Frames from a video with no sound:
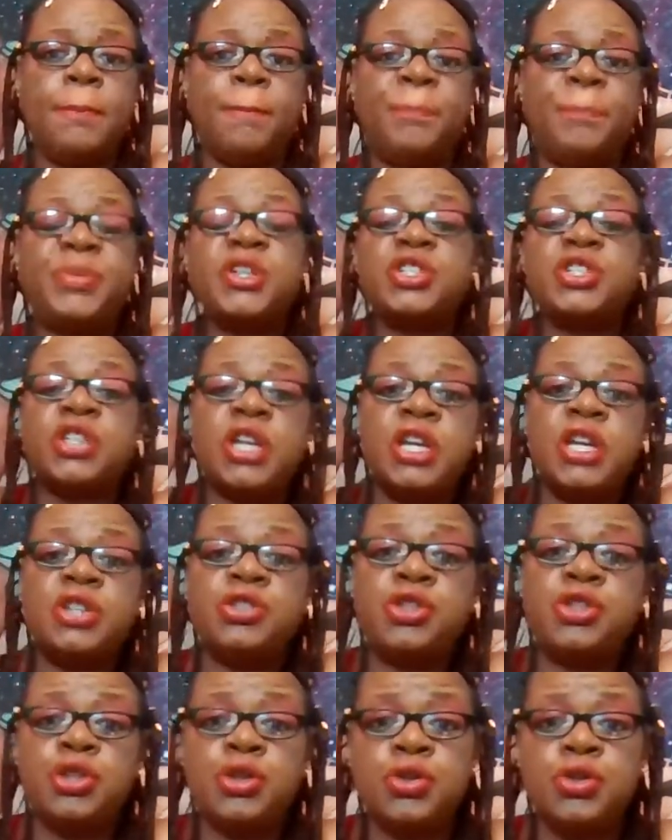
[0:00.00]
pushing
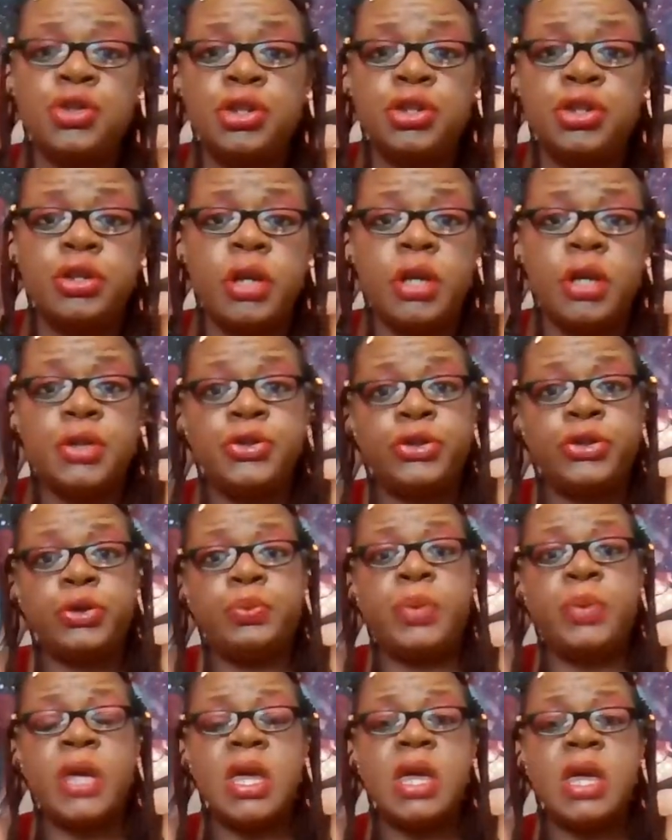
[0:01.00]
his children to
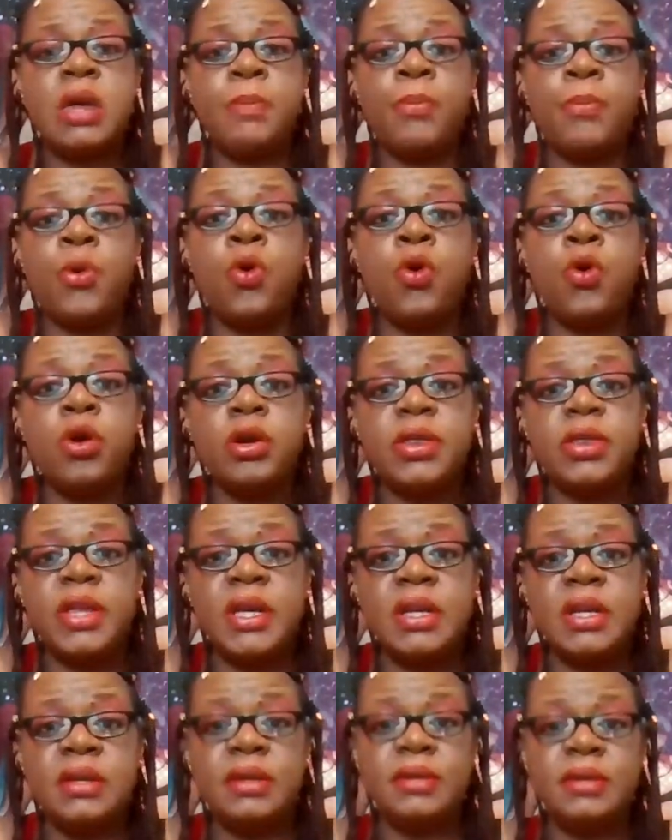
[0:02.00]
be more
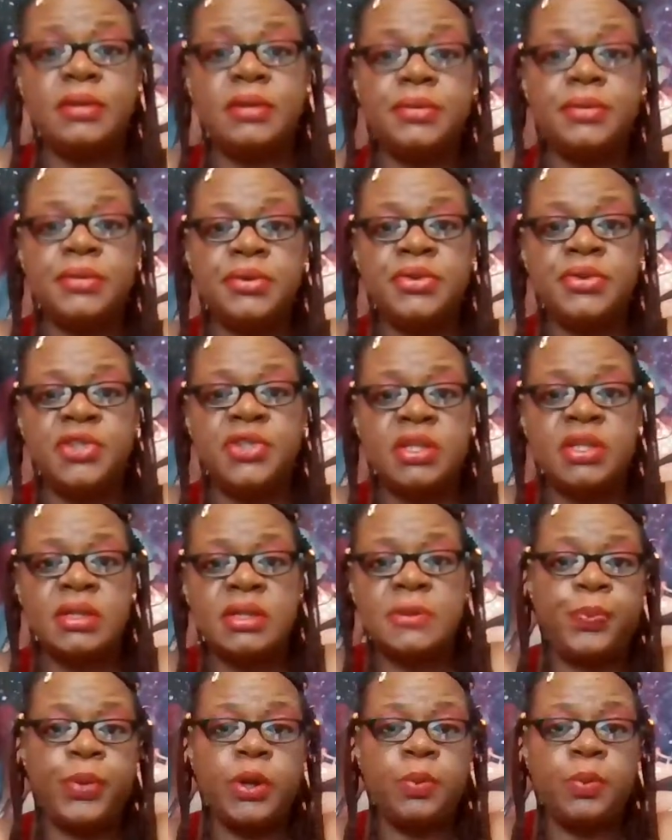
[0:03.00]
than
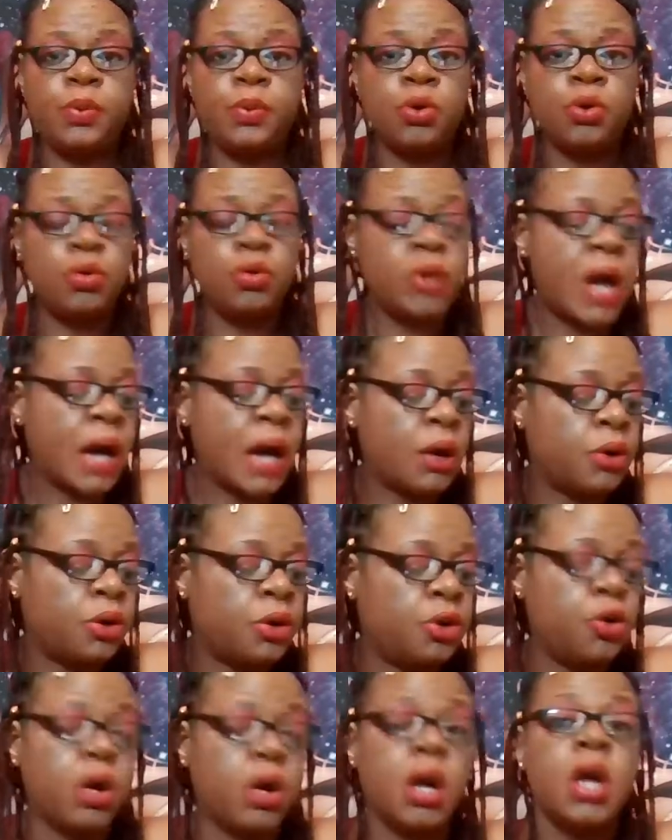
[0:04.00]
just people who knock on the
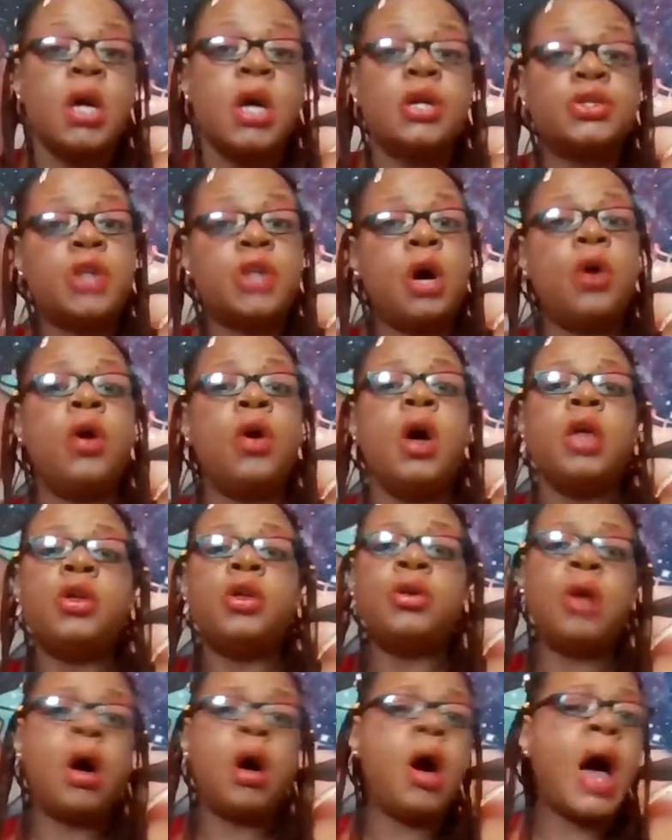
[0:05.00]
door. So,
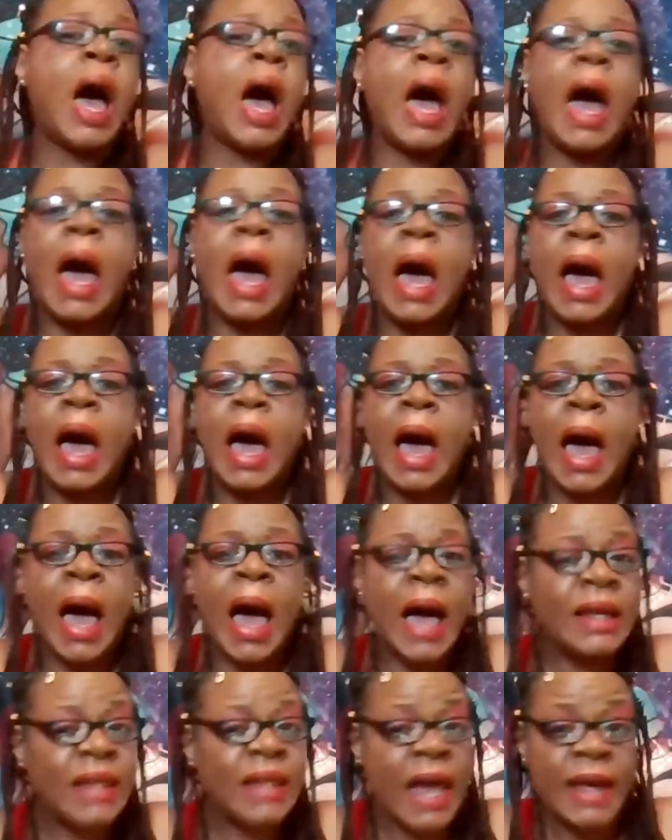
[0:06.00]

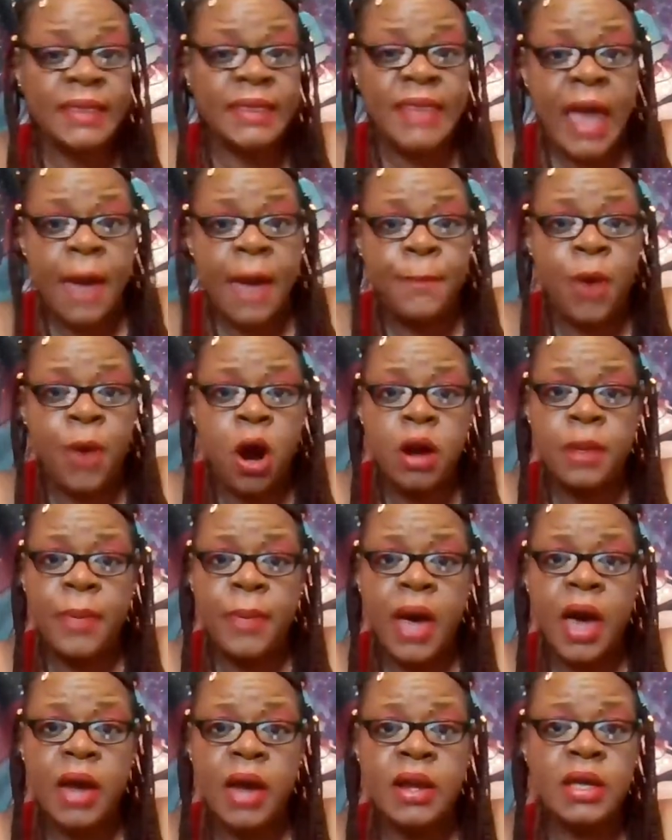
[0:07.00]
I like that part
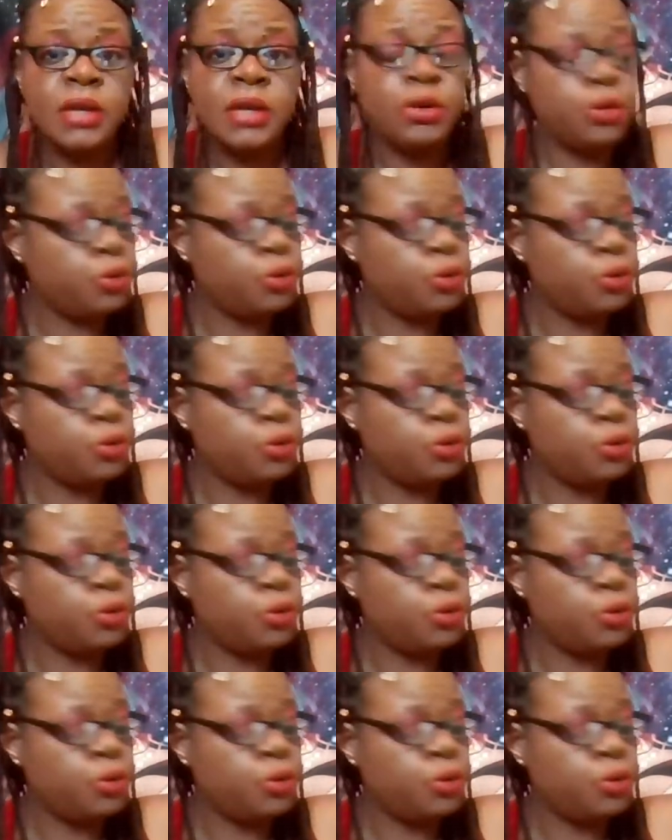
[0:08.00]
about it,